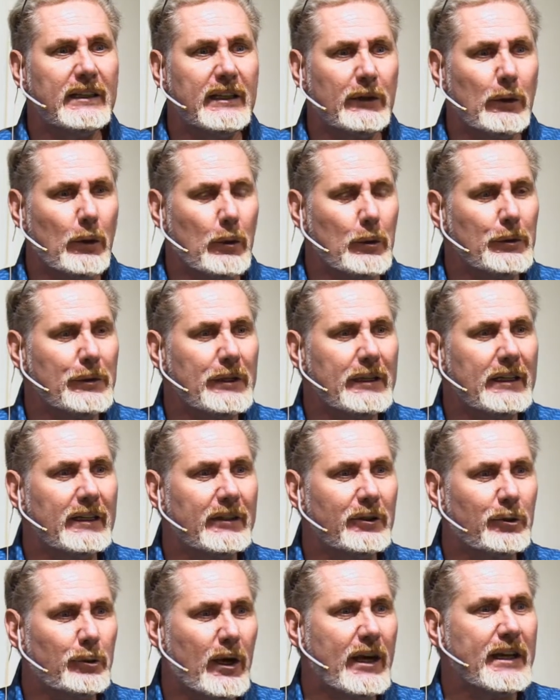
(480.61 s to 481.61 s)
the only
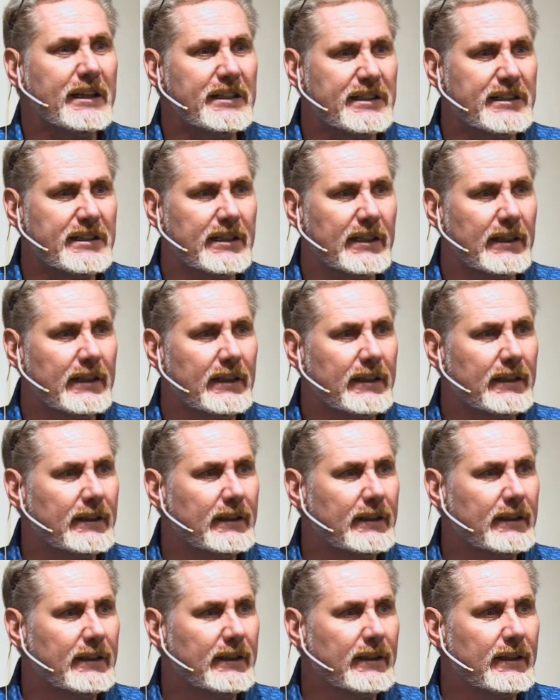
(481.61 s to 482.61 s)
Christ
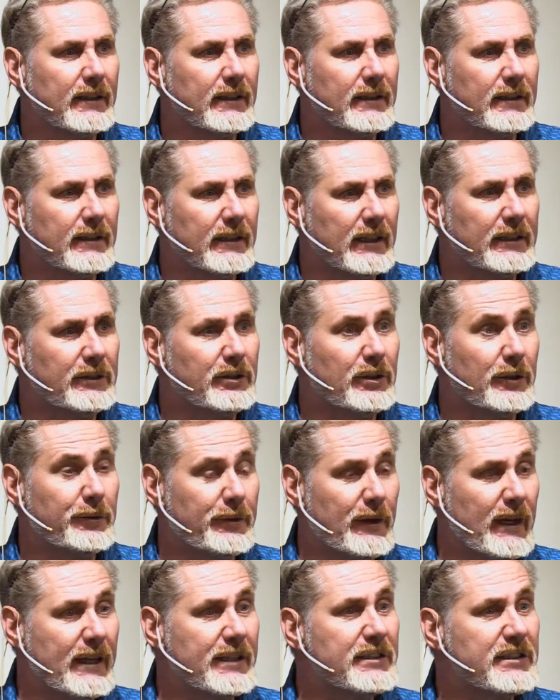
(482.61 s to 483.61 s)
that your
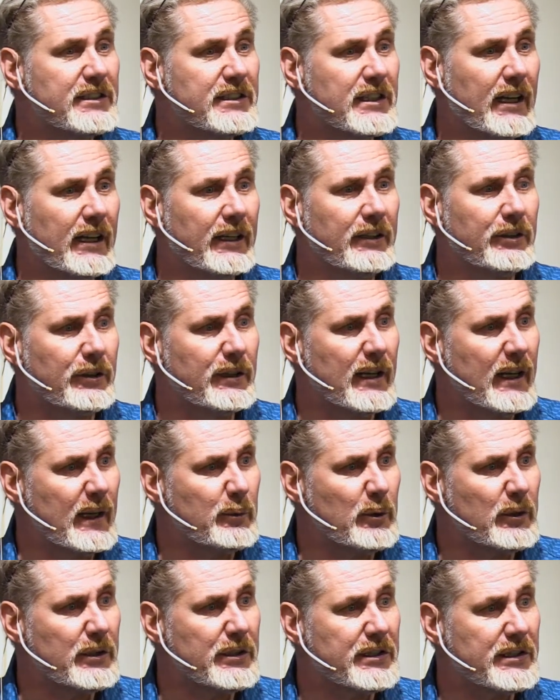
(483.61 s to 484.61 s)
friends and your
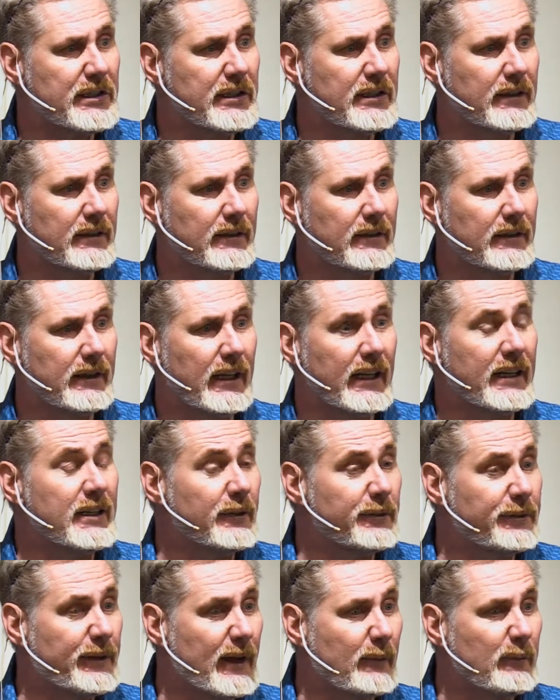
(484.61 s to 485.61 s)
neighbors and
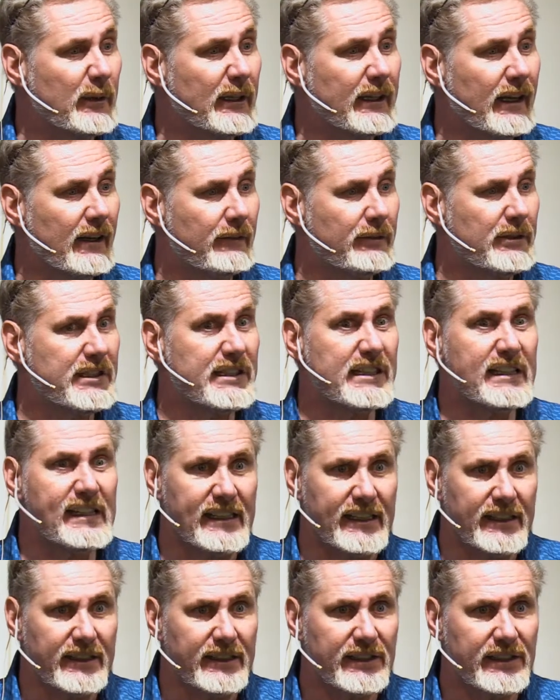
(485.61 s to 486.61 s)
your family ever
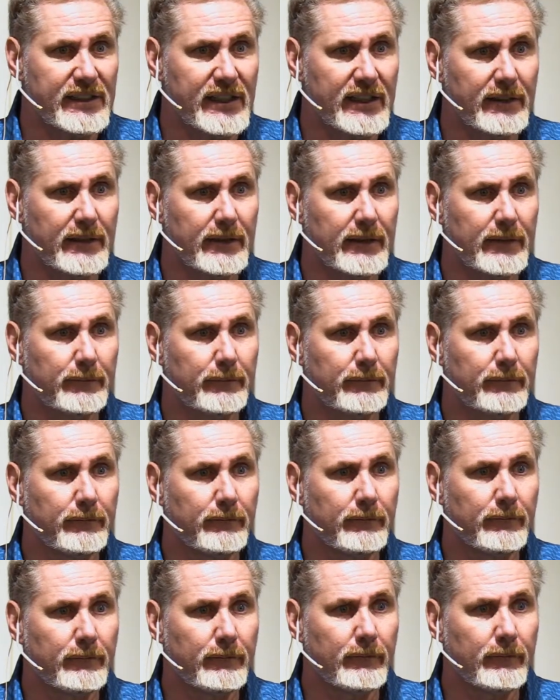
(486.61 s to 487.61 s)
sees.
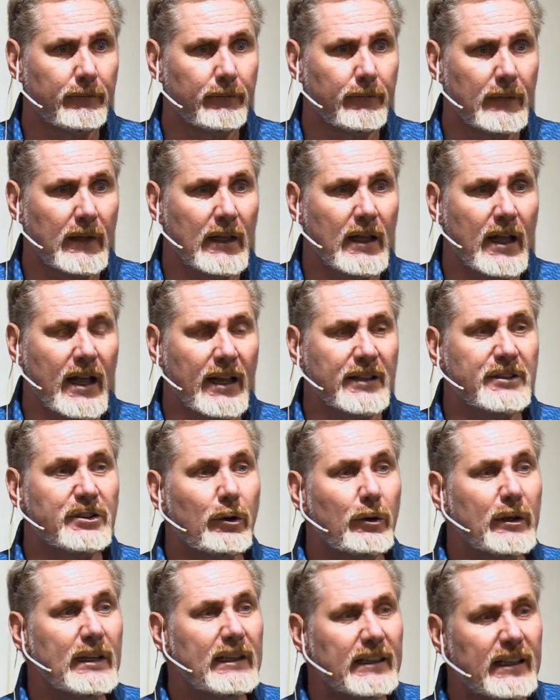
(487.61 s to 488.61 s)
And
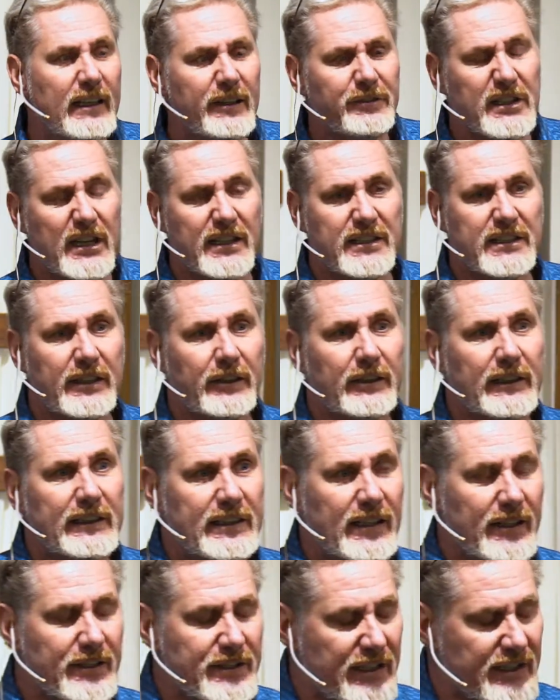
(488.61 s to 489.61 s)
so he leaves us here. He
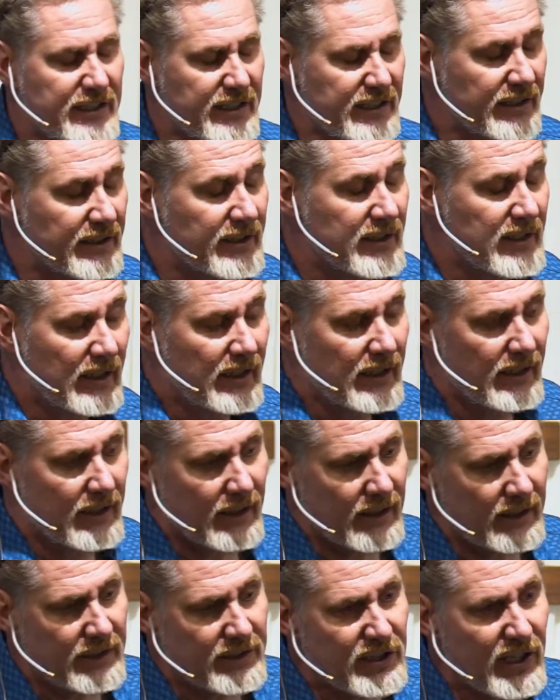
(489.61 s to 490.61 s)
tells us in,
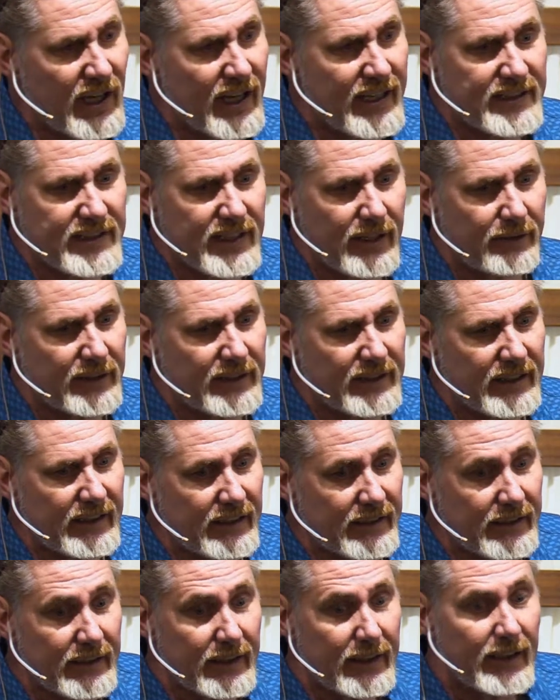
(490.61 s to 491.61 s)
in John
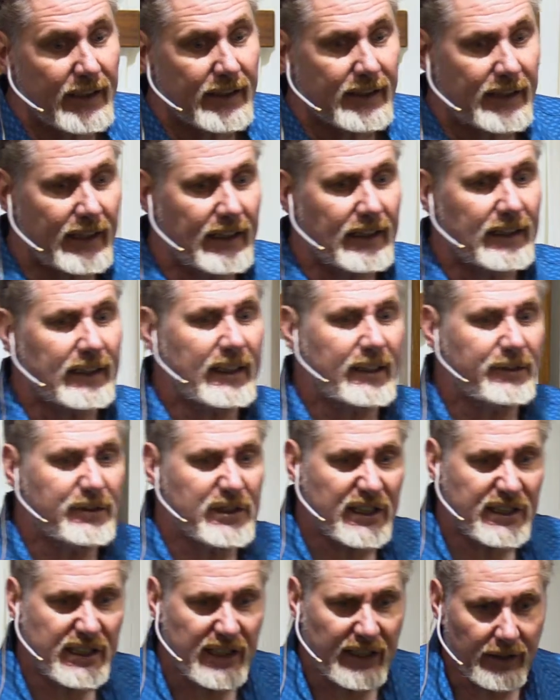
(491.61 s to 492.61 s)
17 that he leaves
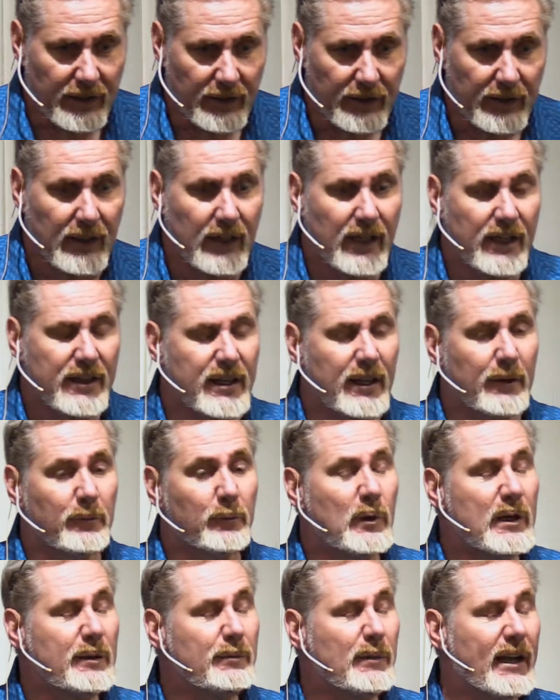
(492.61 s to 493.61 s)
us here that
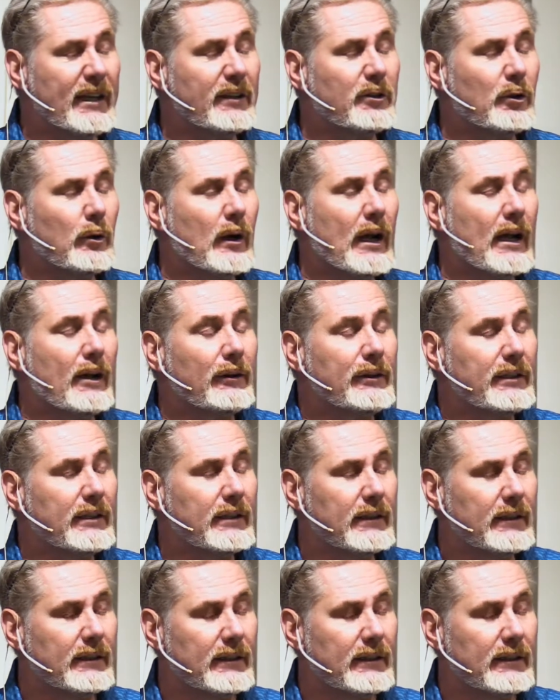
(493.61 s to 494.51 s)
we might go out